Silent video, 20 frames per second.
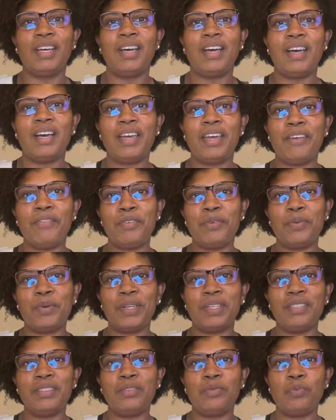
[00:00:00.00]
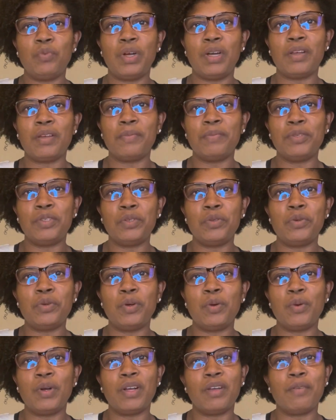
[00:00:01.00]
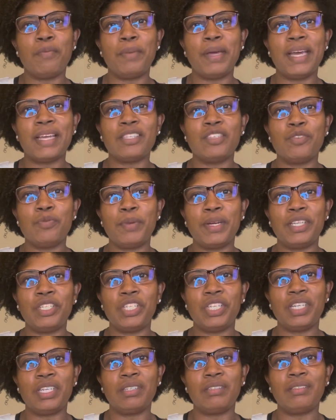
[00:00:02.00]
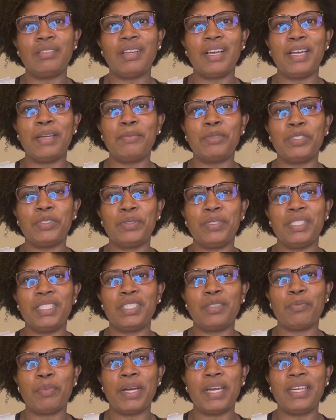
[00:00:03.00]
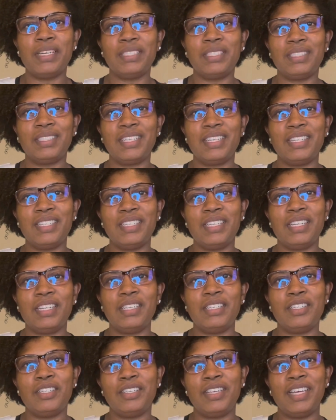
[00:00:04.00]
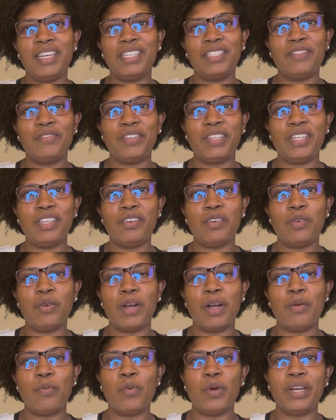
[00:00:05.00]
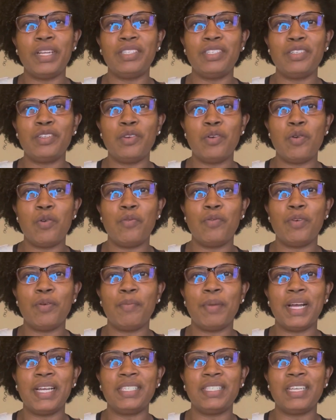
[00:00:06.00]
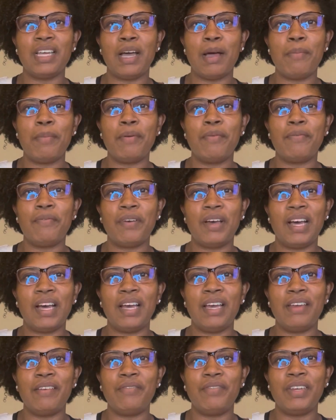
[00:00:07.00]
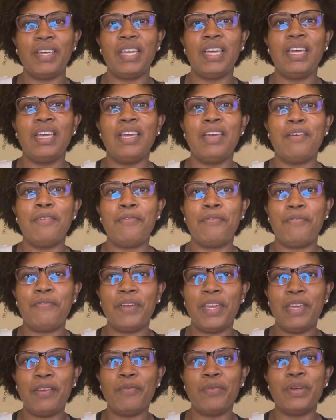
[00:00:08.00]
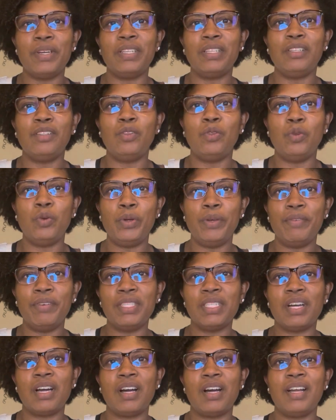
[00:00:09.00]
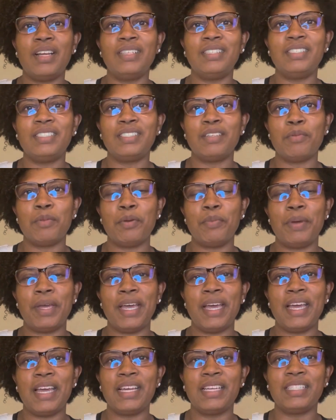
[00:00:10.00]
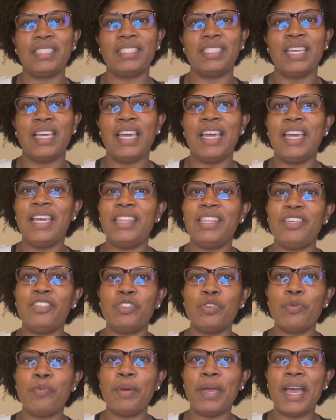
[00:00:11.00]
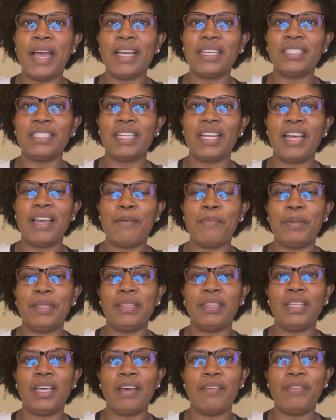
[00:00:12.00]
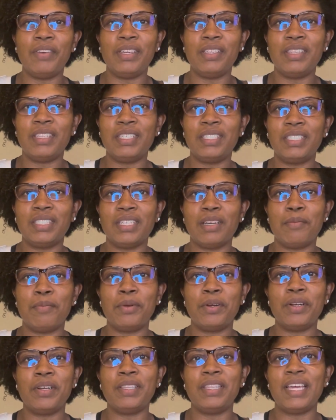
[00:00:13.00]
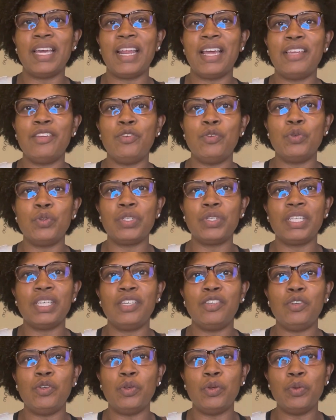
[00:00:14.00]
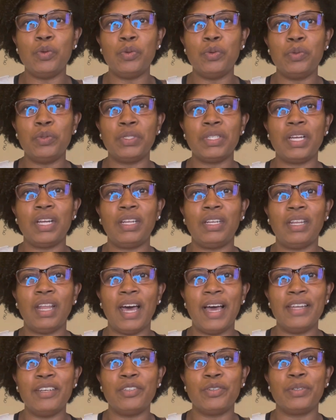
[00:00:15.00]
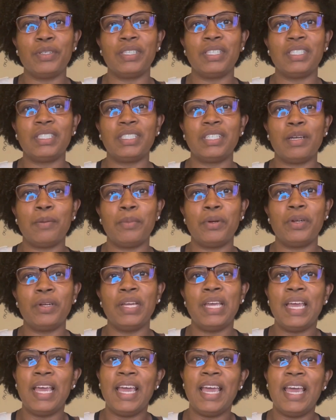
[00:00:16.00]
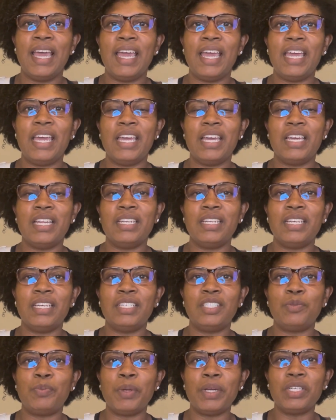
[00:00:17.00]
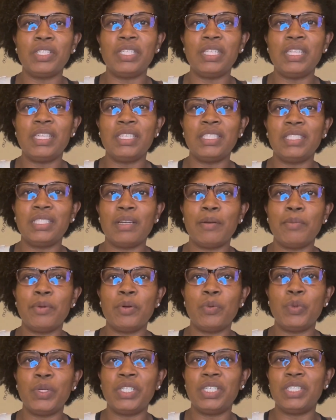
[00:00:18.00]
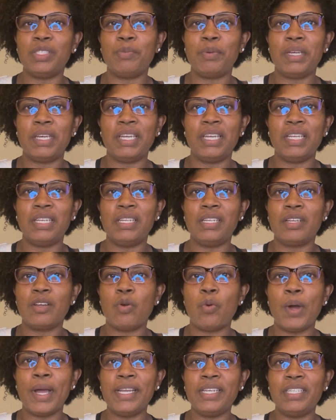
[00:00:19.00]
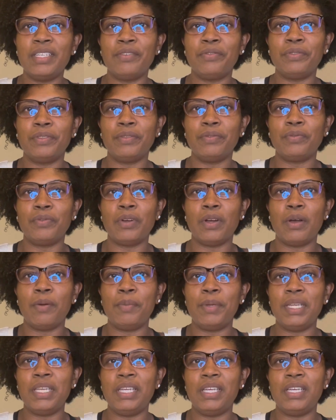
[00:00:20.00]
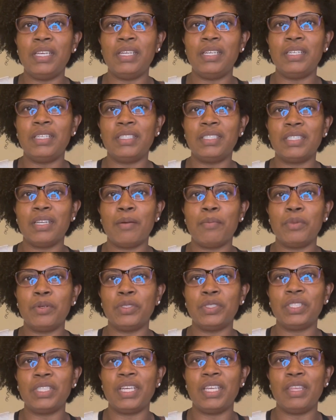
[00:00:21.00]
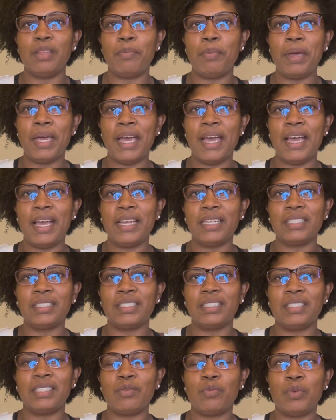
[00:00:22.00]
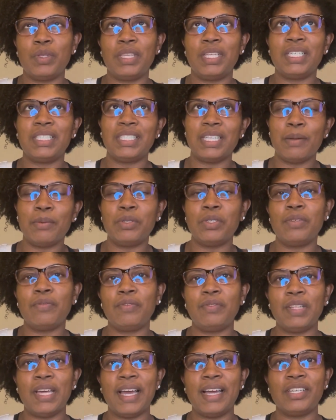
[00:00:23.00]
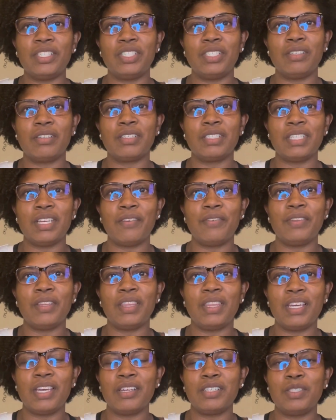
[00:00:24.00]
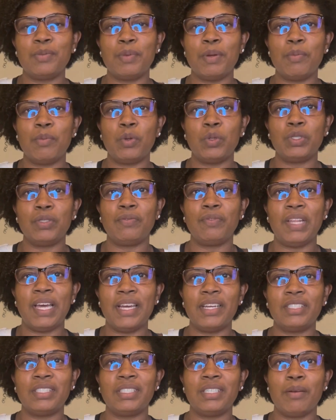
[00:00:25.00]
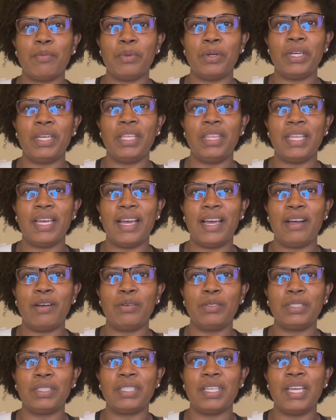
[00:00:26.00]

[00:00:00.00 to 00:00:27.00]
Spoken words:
Hi everyone, welcome to or welcome back to my channel. I'm Cherie Spice, and in today's video I wanted to go over my top 5 favorite Louis Vuitton summer bags. These are bags that I have been loving this summer, that I usually use a lot during the summer, and especially this summer, which has been quite different from any summers in the past, with the exception of last year, because I think I spent most of last summer in the house.